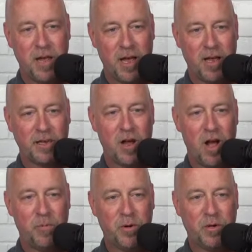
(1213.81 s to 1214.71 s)
In
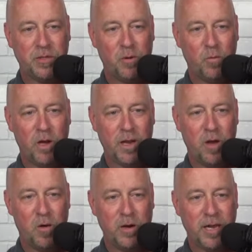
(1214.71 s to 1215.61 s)
Colbert, Willie
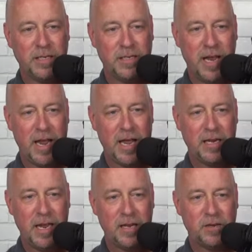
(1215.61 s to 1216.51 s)
Hokett, and
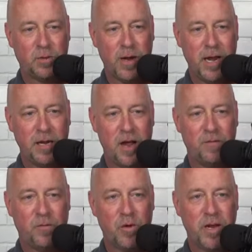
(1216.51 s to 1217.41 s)
in Durant,
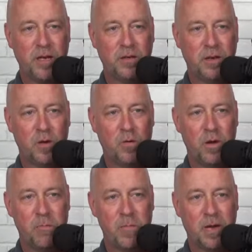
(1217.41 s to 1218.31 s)
Humphrey,
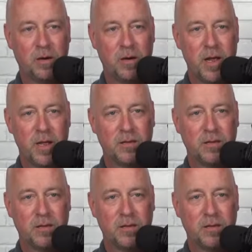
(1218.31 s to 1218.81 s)
Joe Miller.